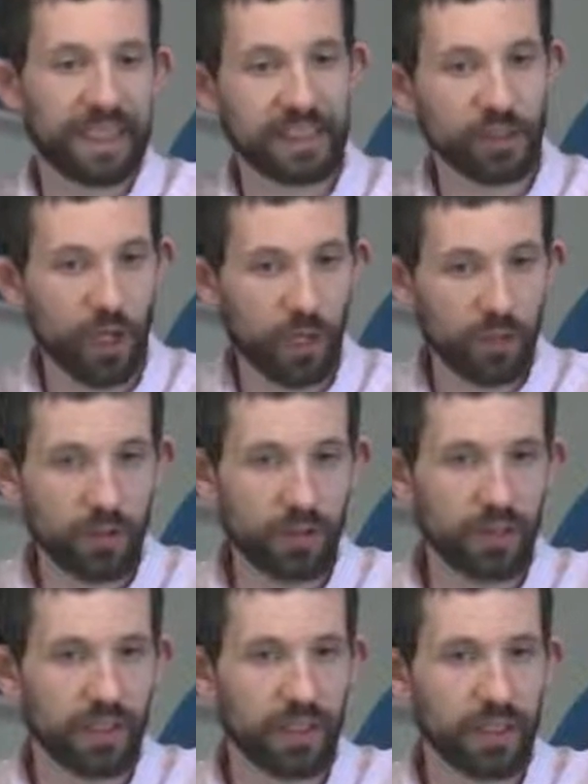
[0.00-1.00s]
Esau.
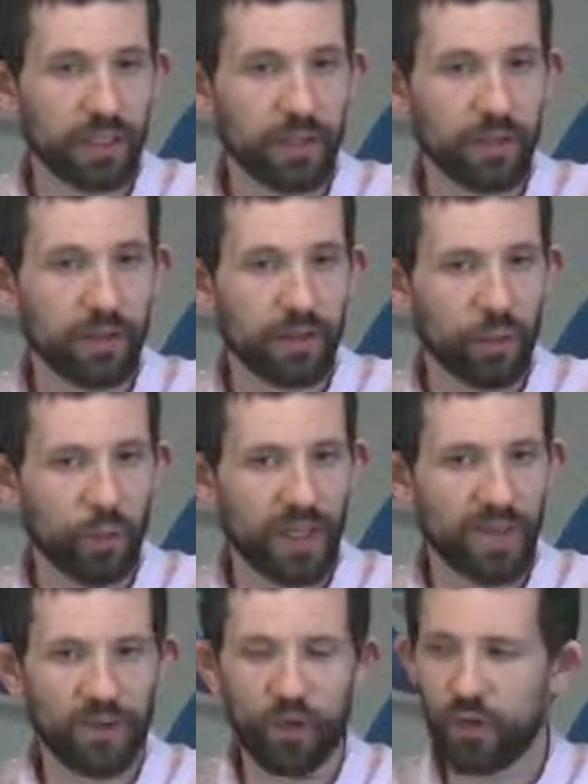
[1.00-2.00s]
We
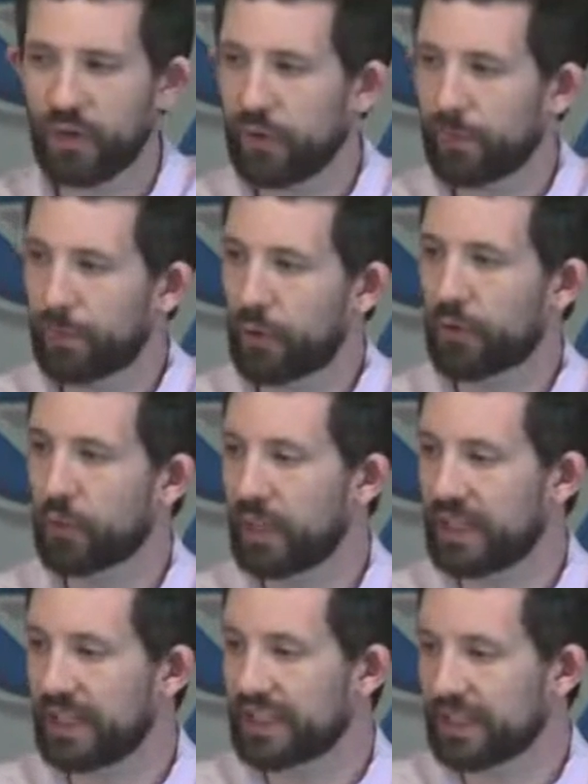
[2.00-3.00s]
had that whole little
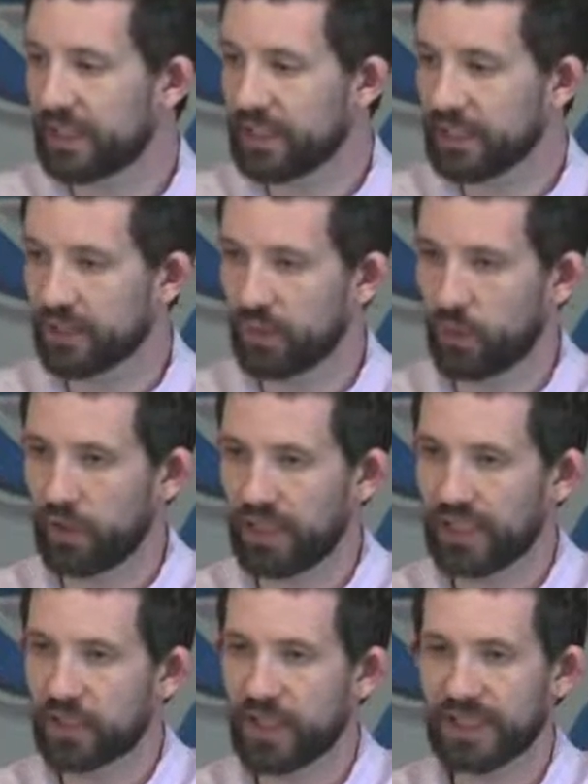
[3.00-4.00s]
birthright incident where
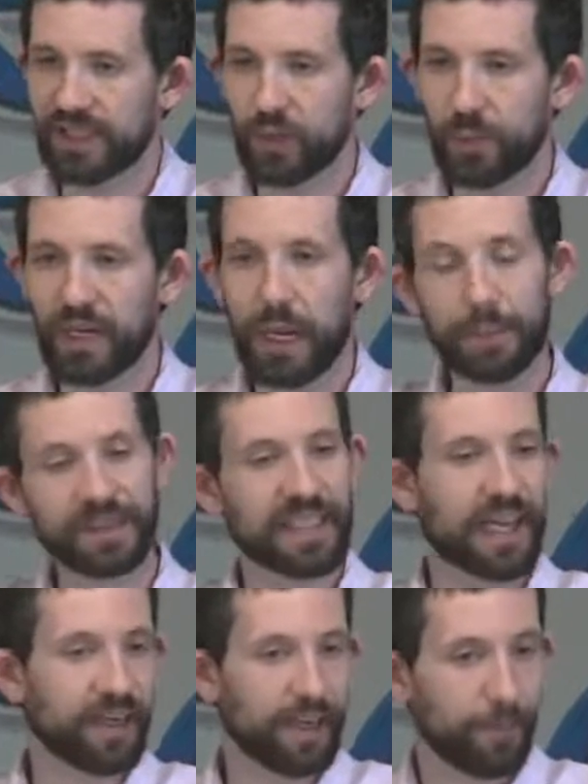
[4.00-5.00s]
Esau's a little bit
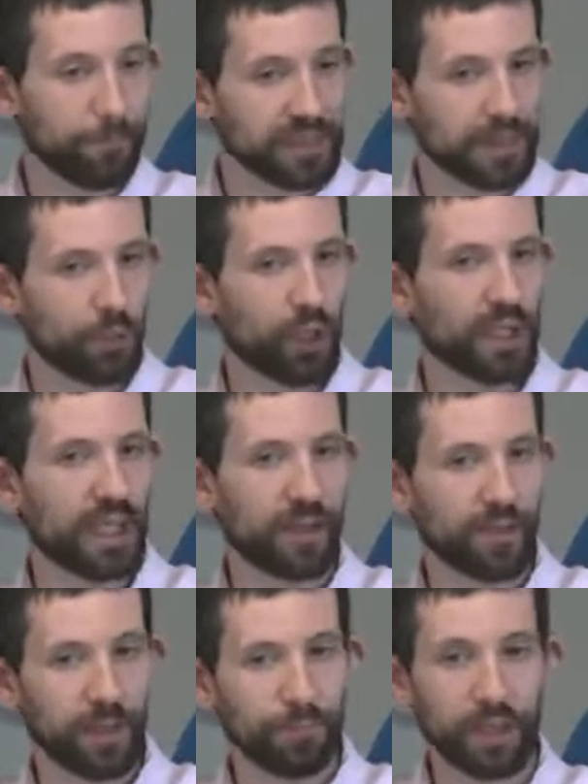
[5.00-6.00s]
upset at him, to put it
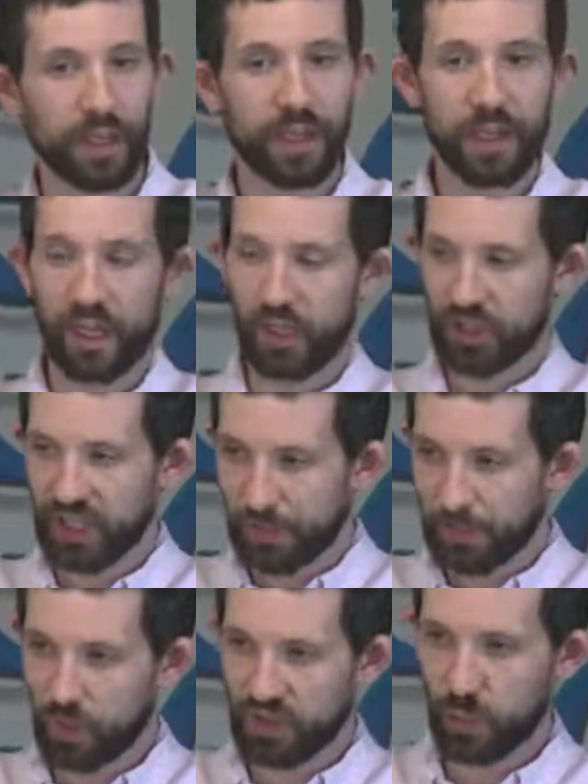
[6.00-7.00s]
lightly.
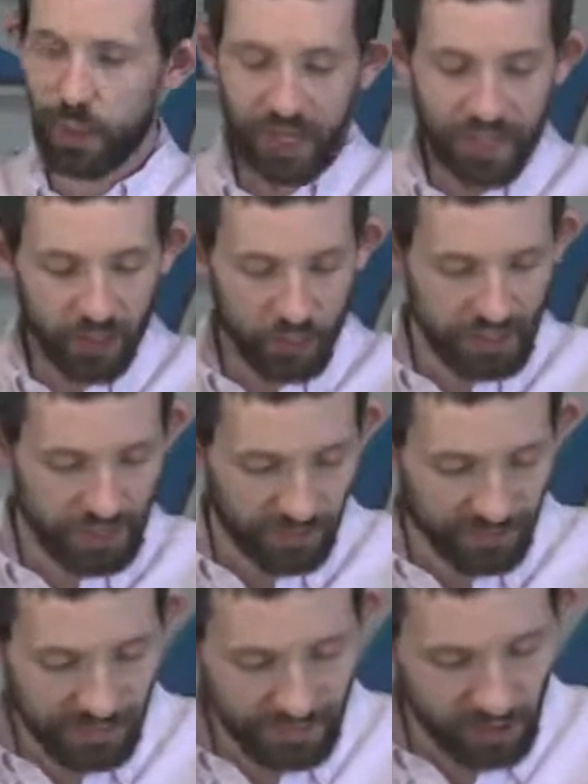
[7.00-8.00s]
Jacob goes away, goes
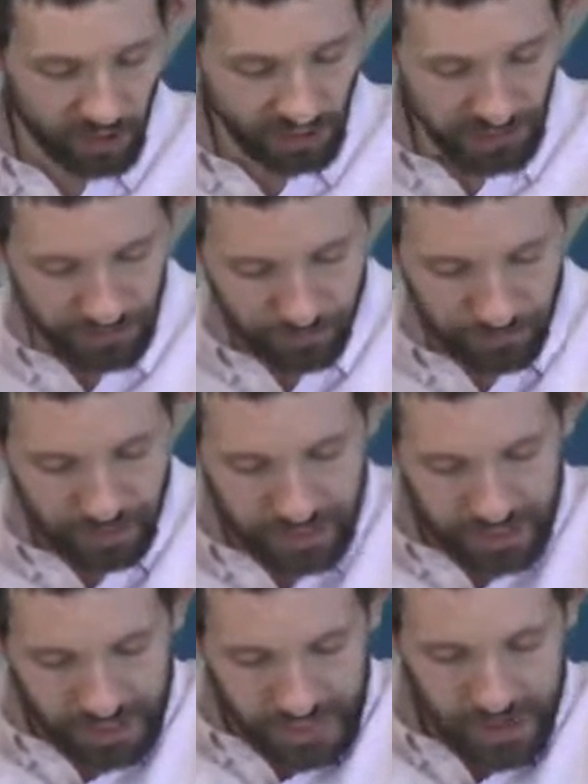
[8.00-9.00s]
into the desert.
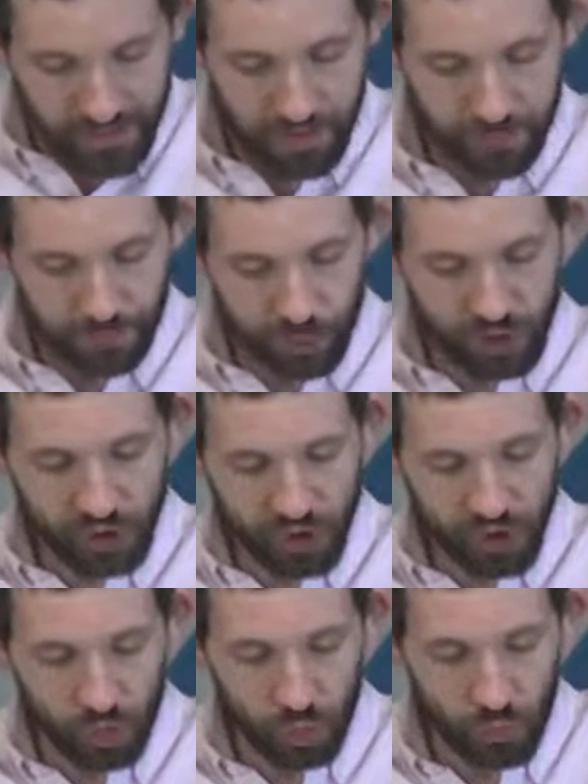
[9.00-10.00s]
And then in verse
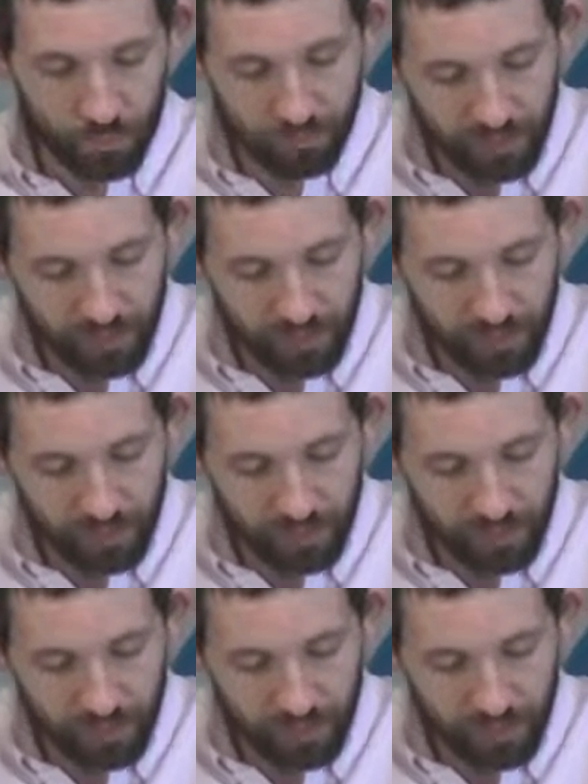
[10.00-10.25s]
2,